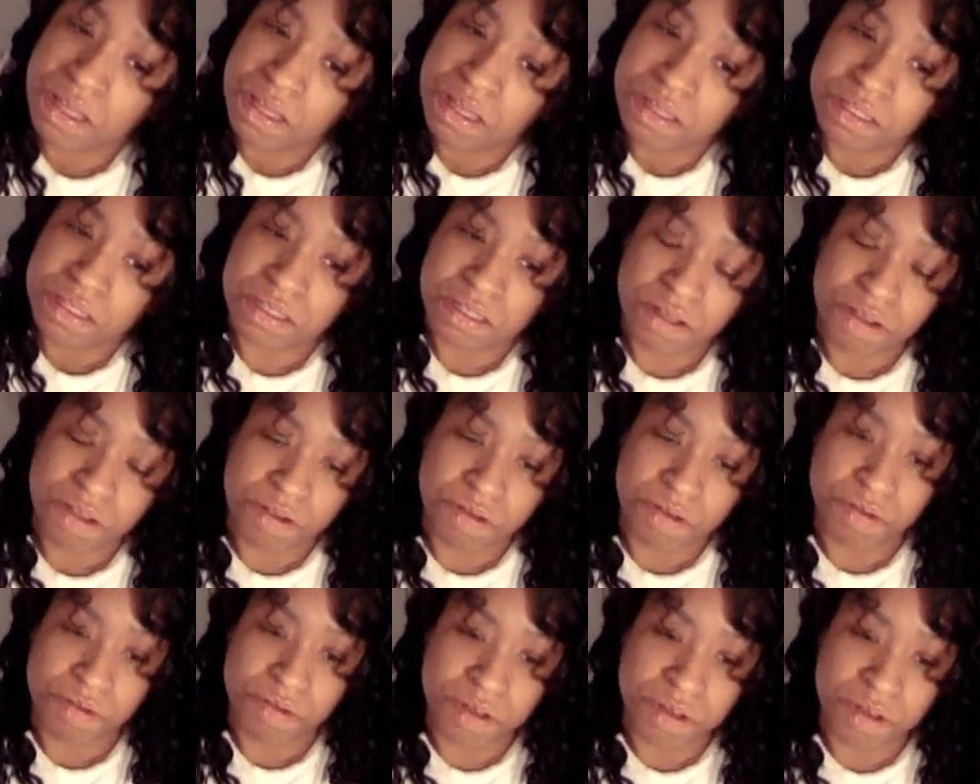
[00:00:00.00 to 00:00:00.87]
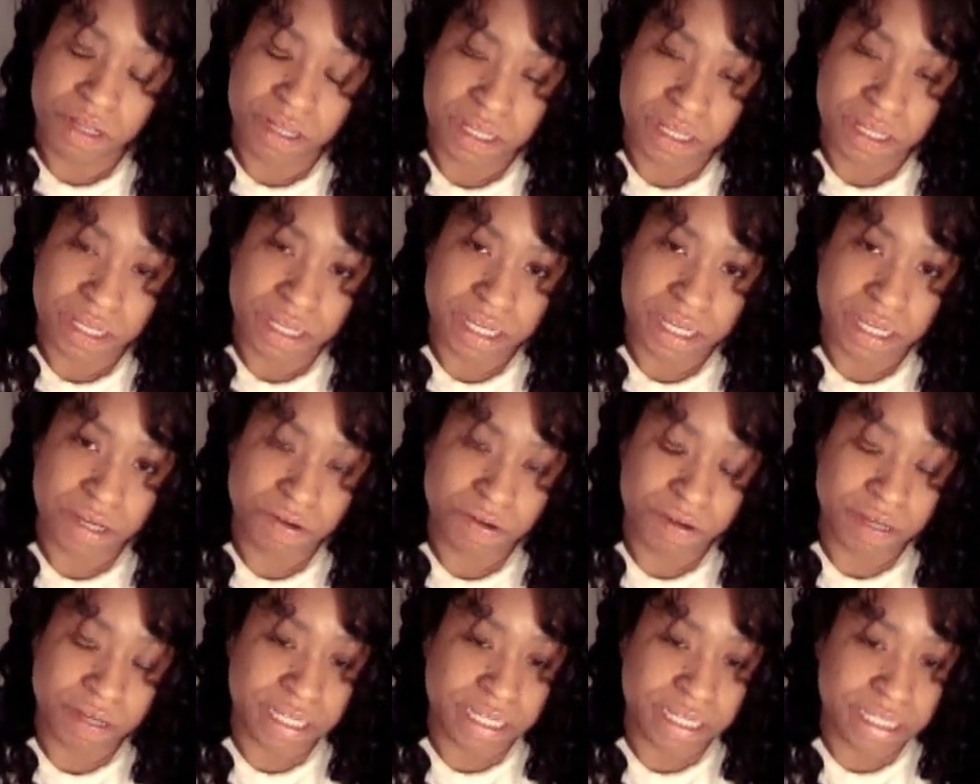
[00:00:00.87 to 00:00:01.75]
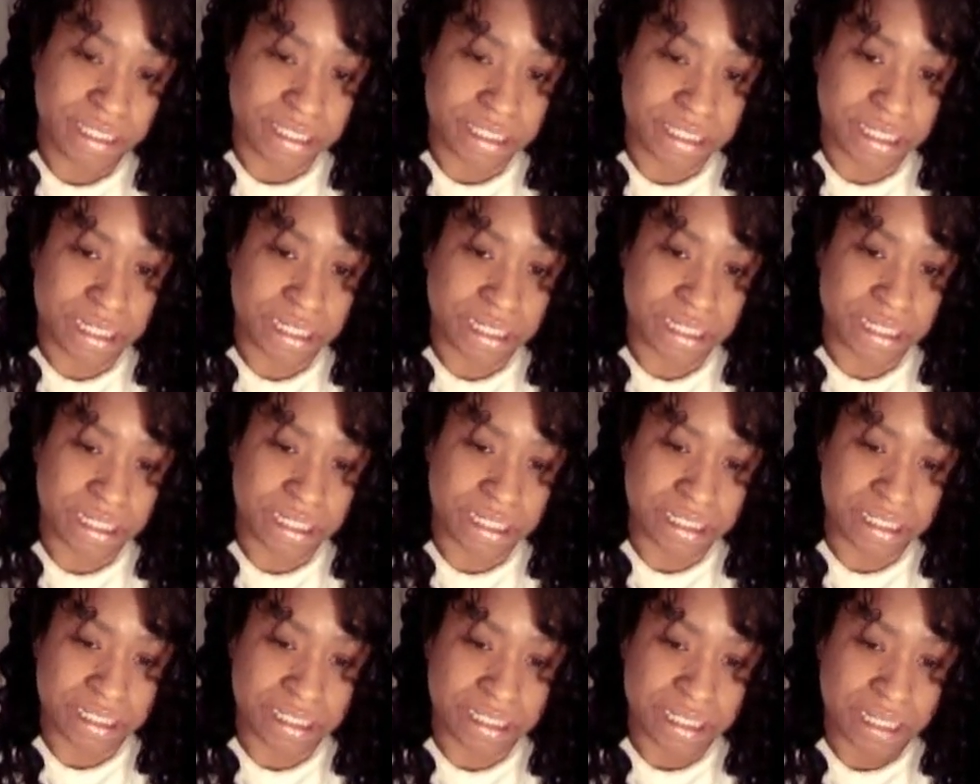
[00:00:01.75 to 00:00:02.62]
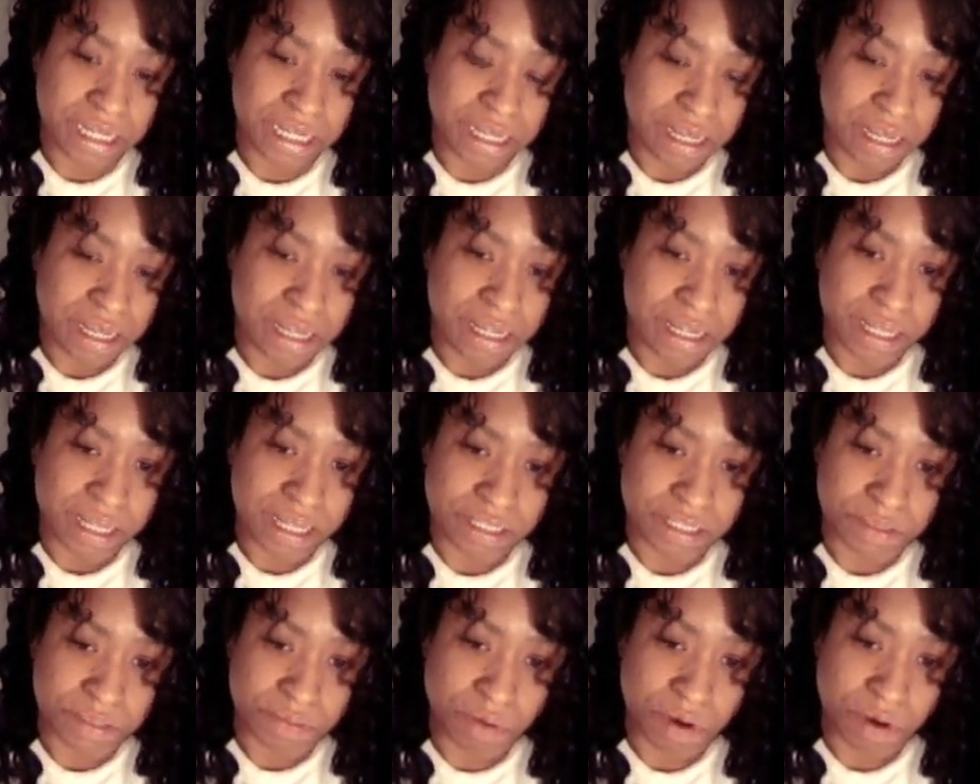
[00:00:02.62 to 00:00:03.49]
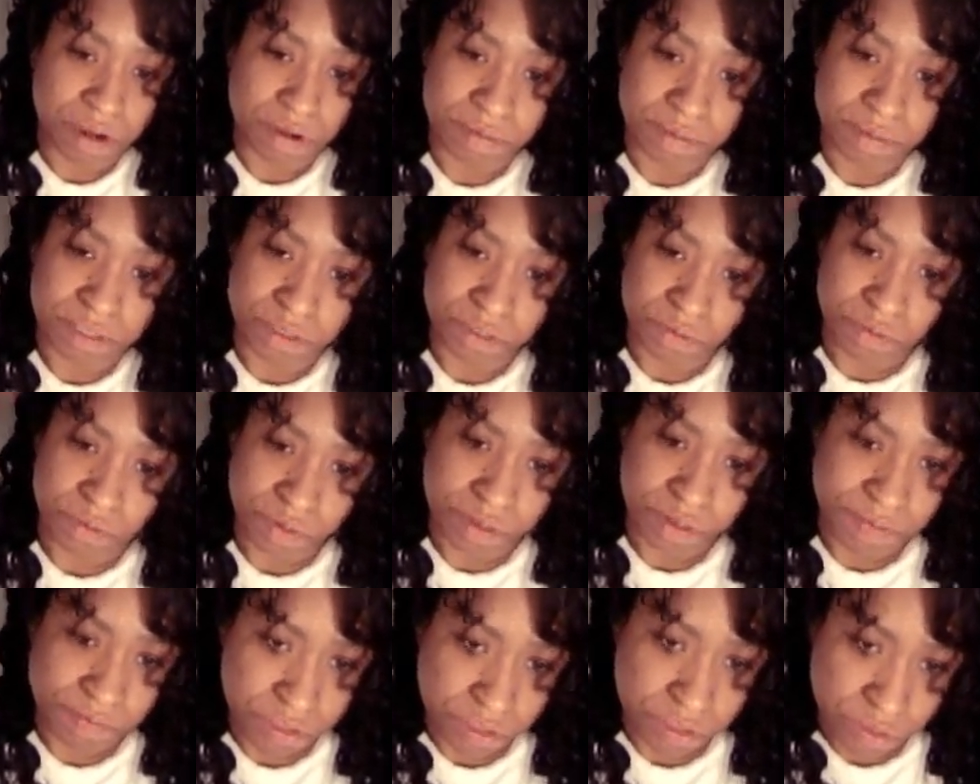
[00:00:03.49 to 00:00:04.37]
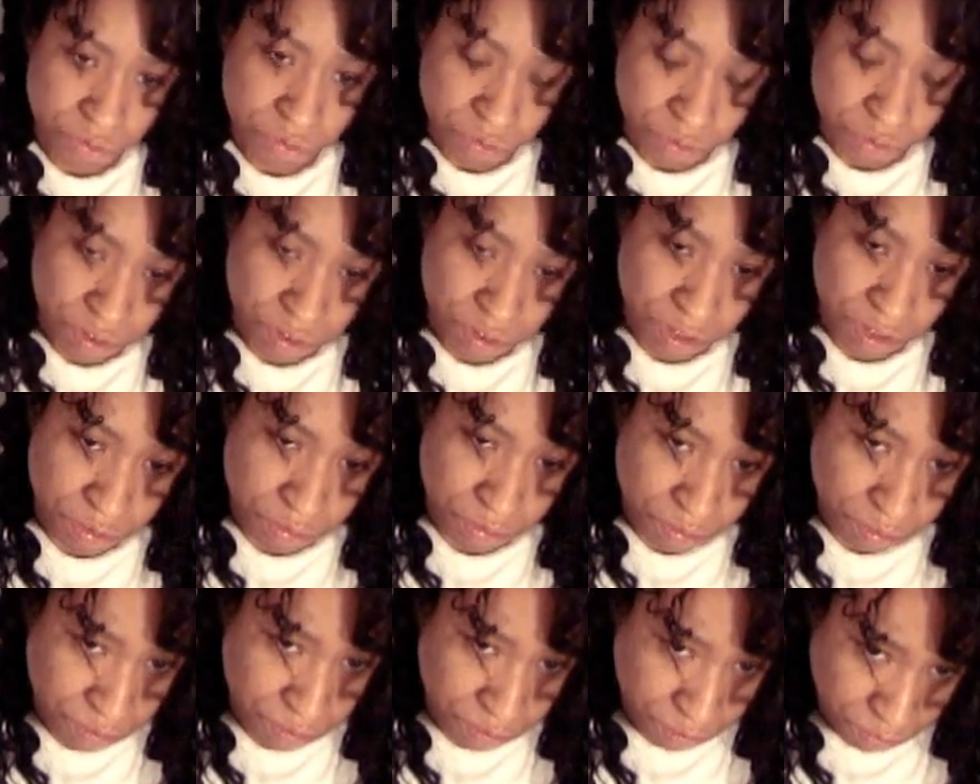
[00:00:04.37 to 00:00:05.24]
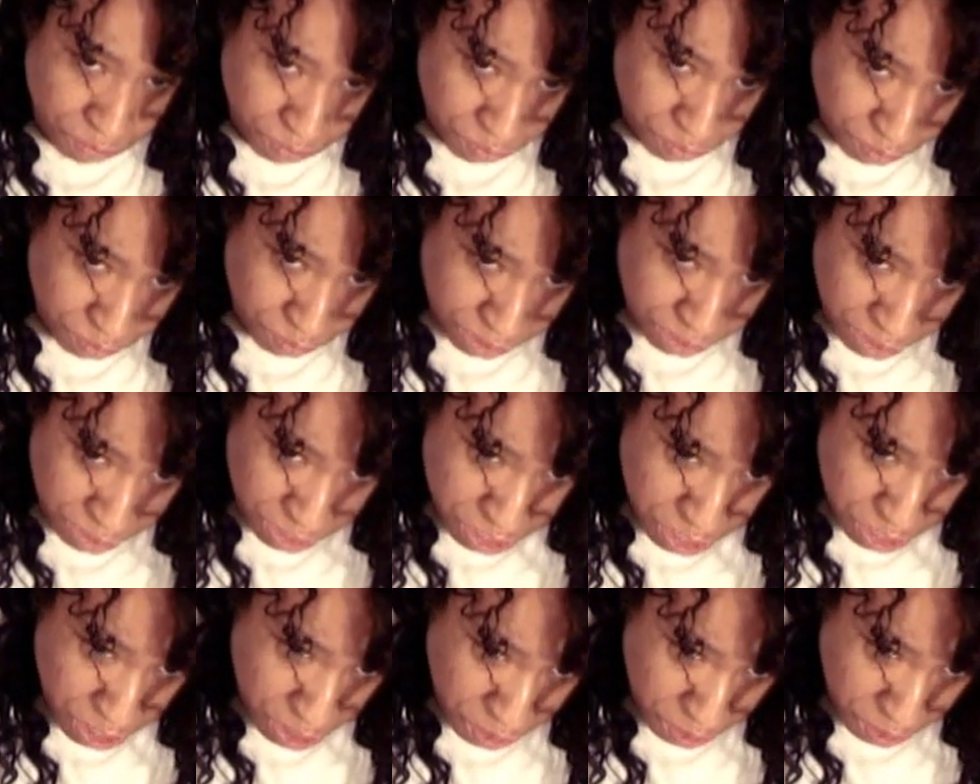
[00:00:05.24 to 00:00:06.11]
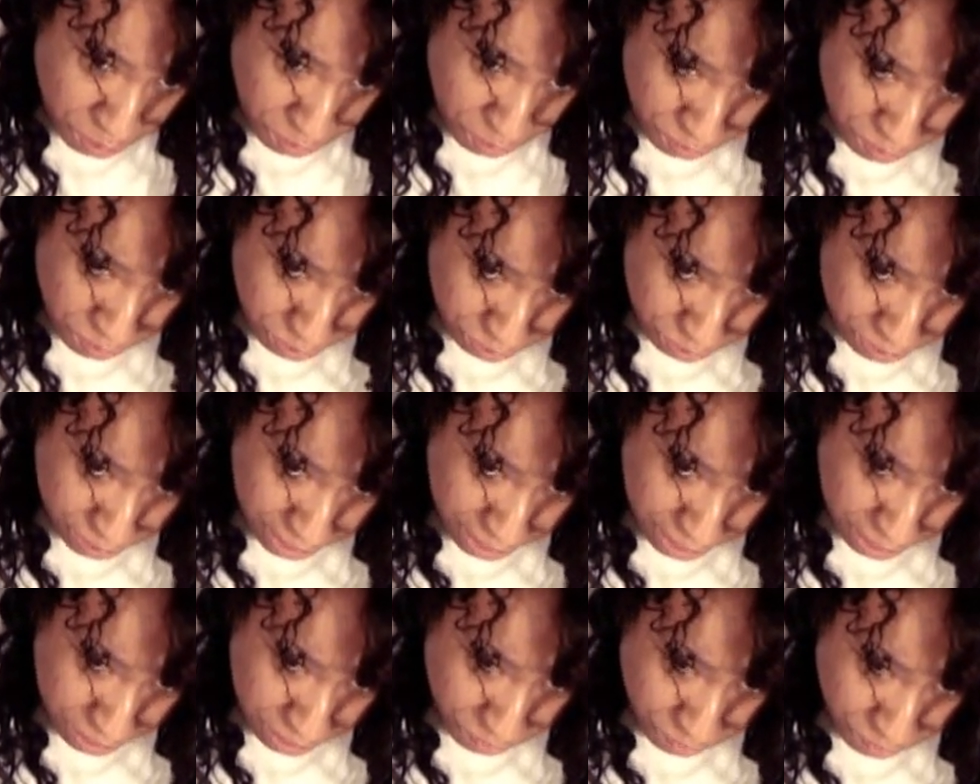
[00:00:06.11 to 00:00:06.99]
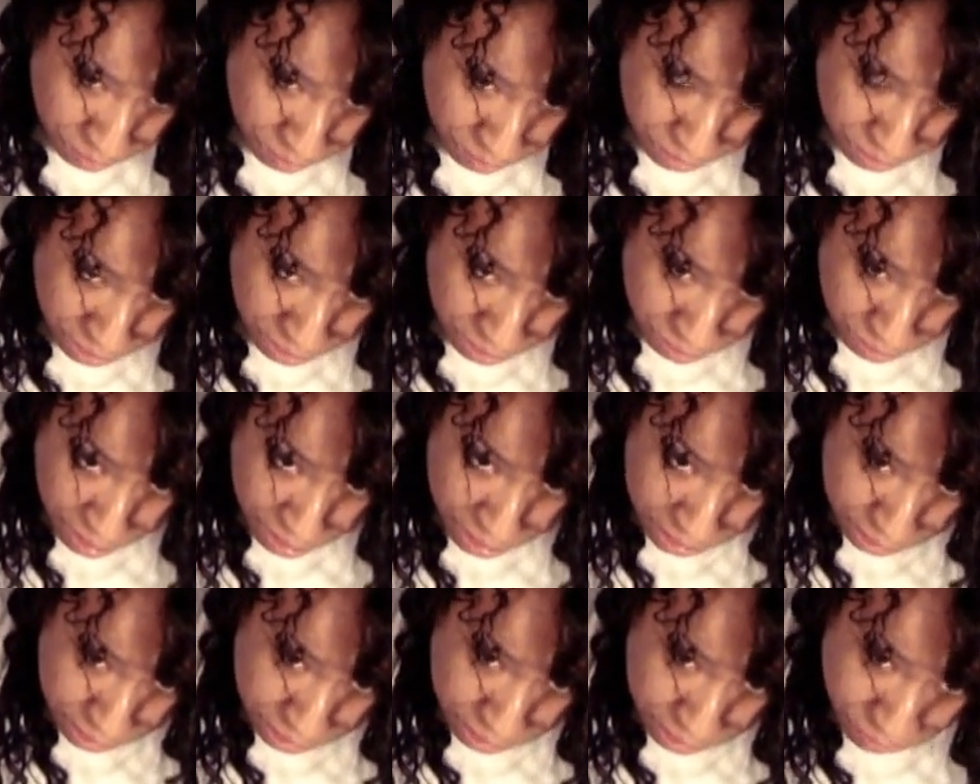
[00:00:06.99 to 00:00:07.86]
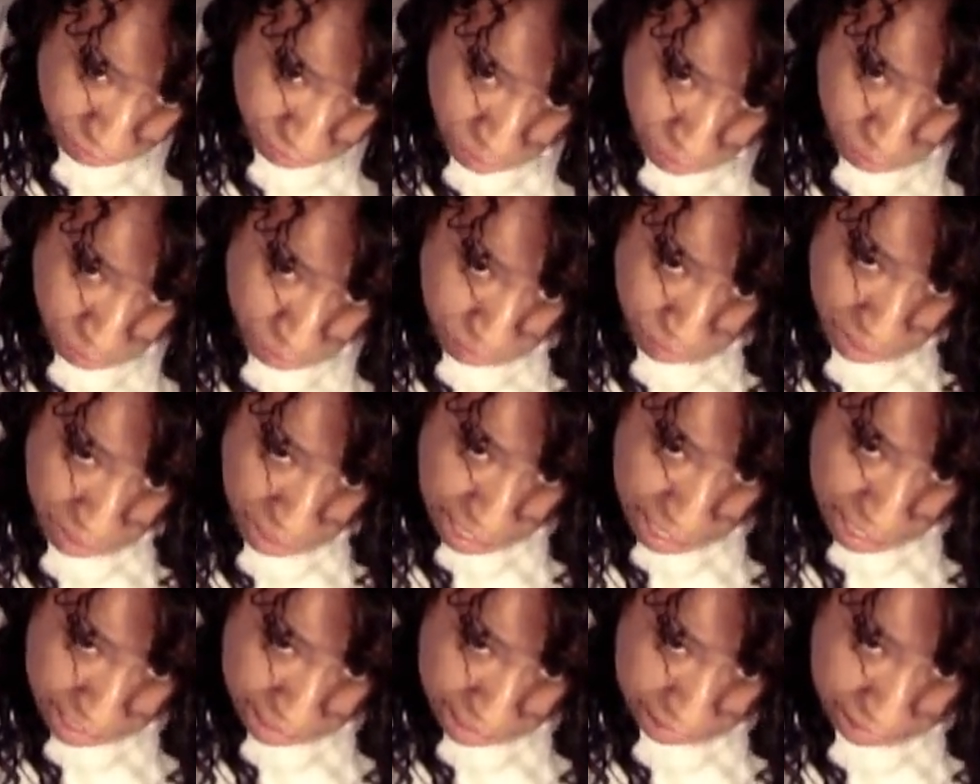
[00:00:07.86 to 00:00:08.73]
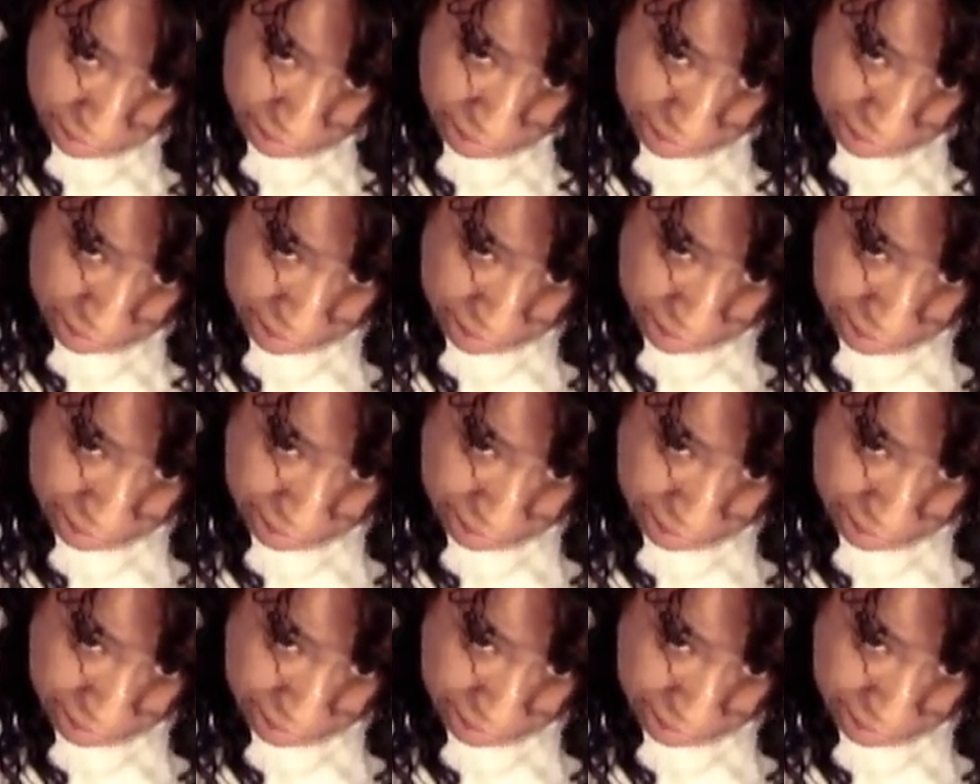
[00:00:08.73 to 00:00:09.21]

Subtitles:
So here is, as promised, a weave tutorial with no music interrupting you guys' viewing pleasure.